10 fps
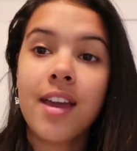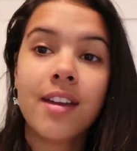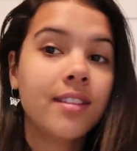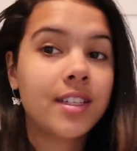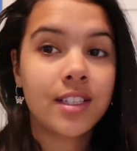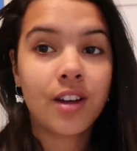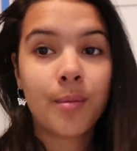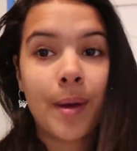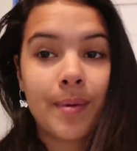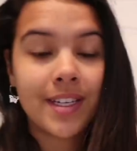and
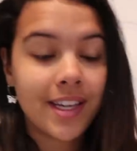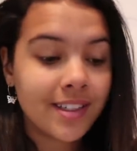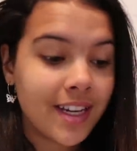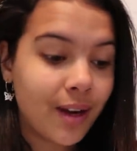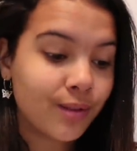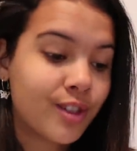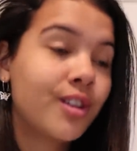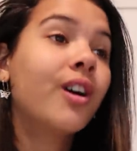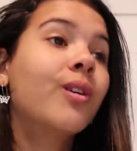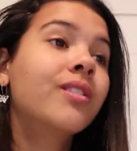TikTok might be taken down.
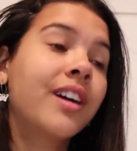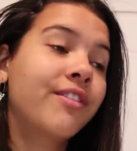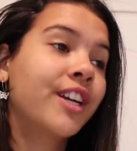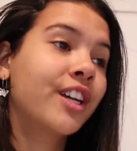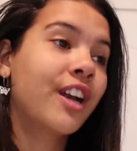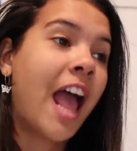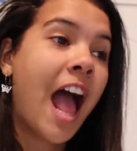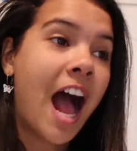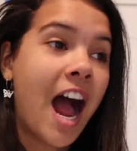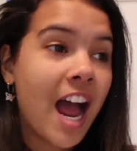So I figured
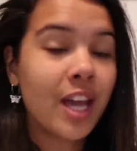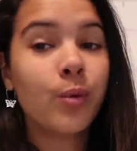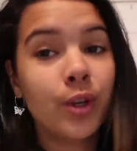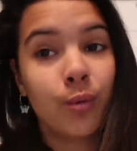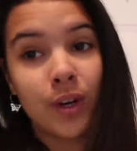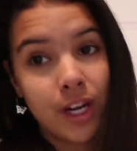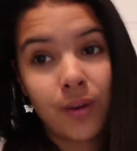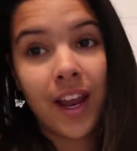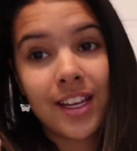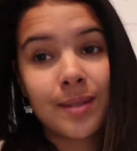I would
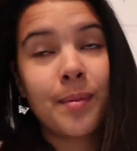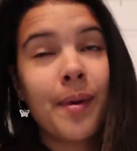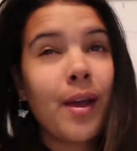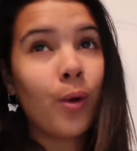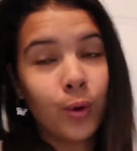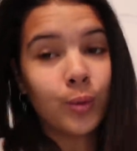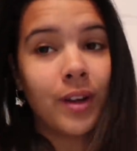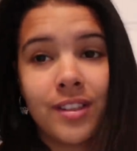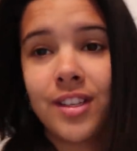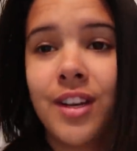recreate some of my old
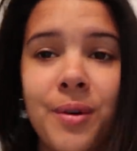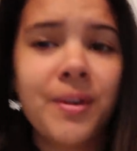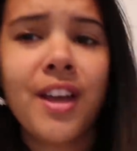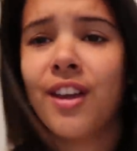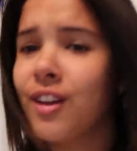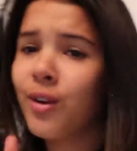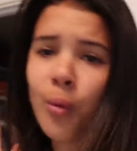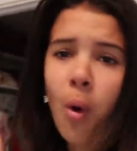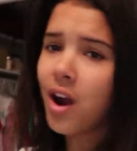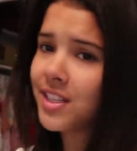ones, you know,
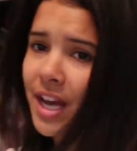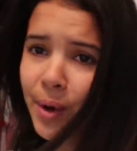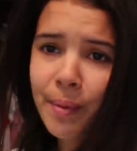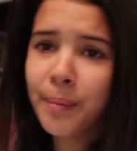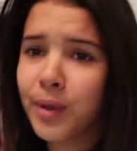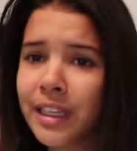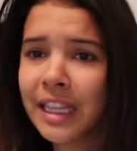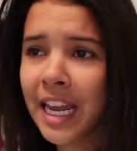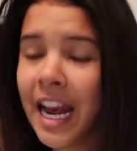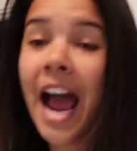walk down memory
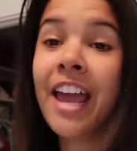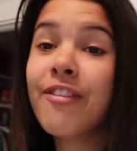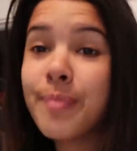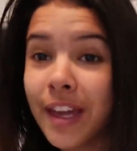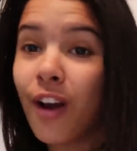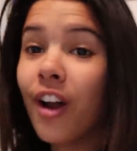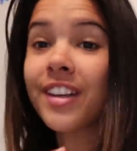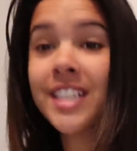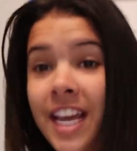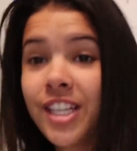lane. I have been
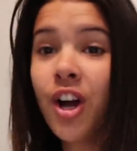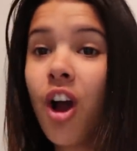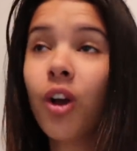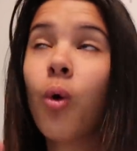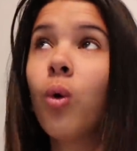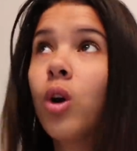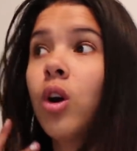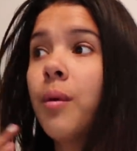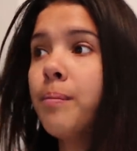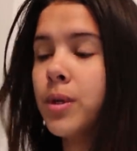on TikTok
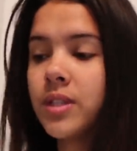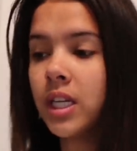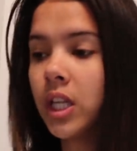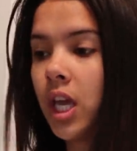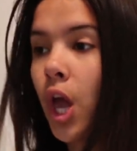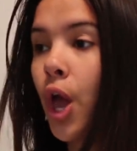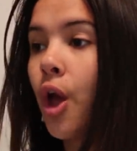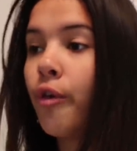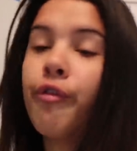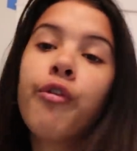or Musical.ly
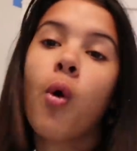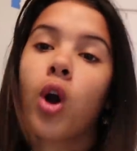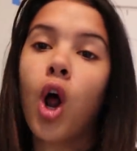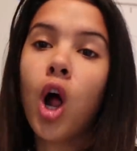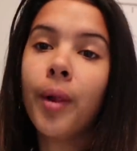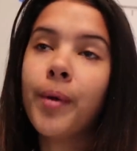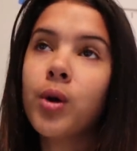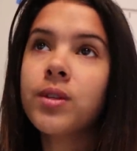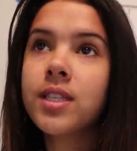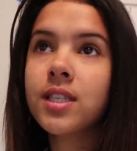for
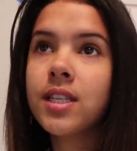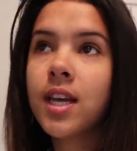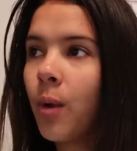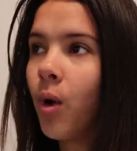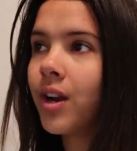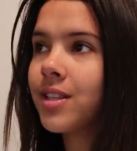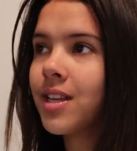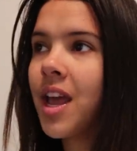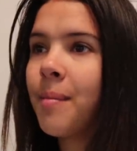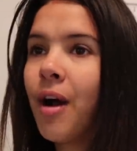almost, I want to
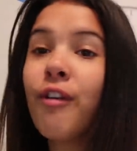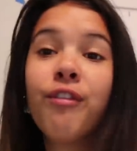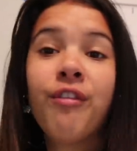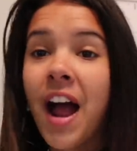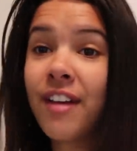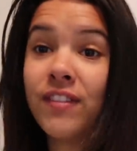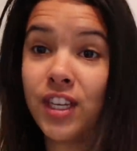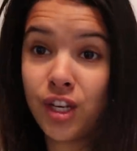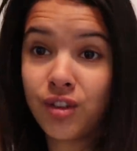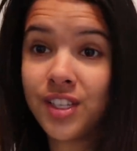say about
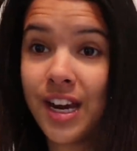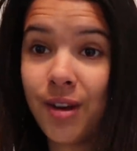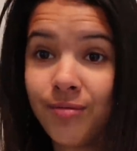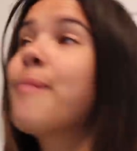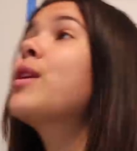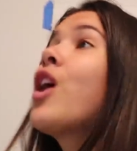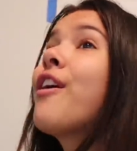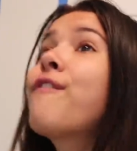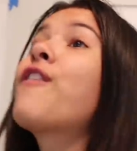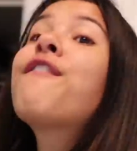5 years now. I've been
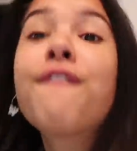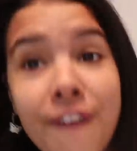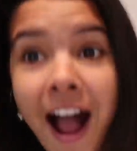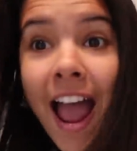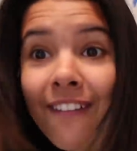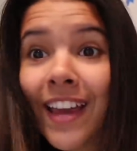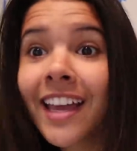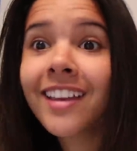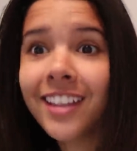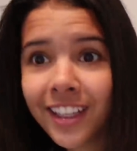on it for 5
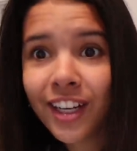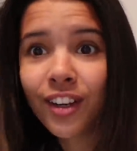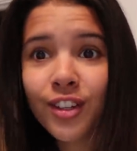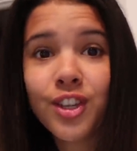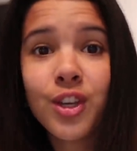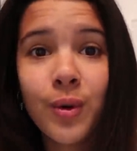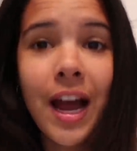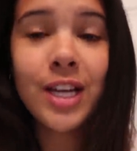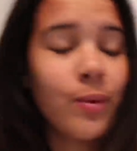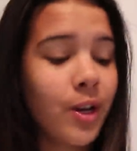years, you
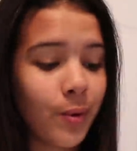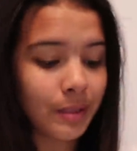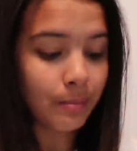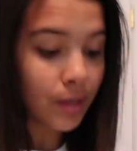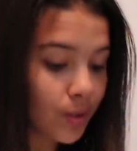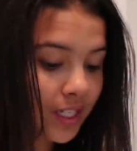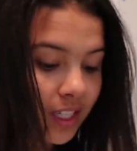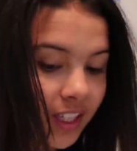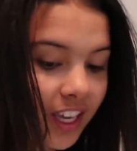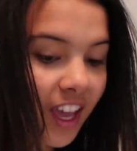guys, when it was
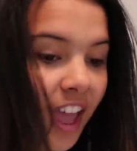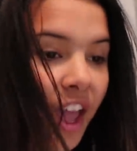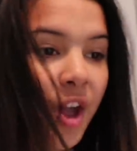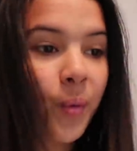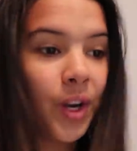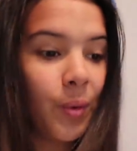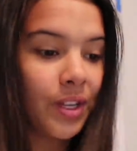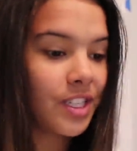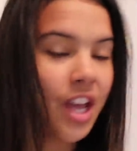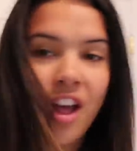Musical.ly, when it
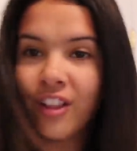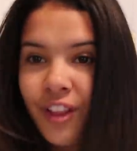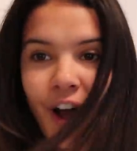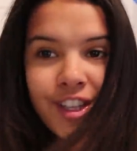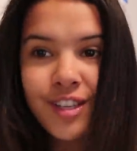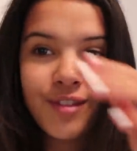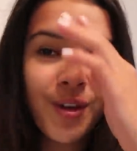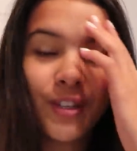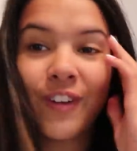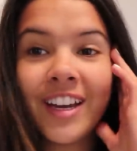was lots of
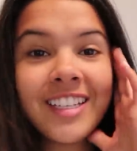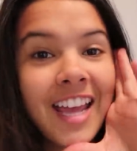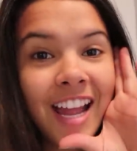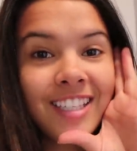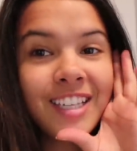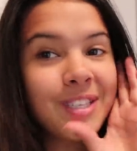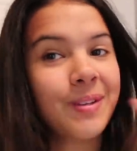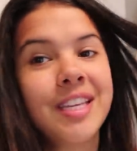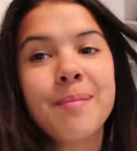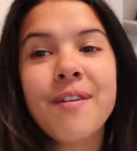those funny dances. So
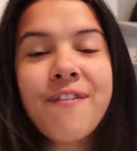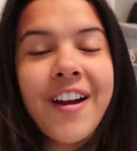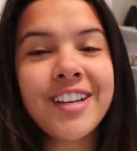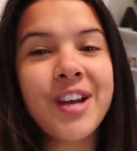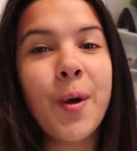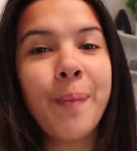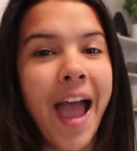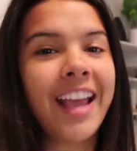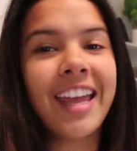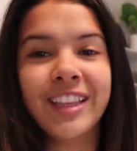it's going to be fun to go
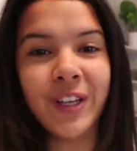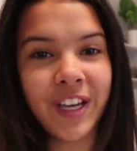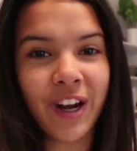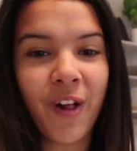back and look at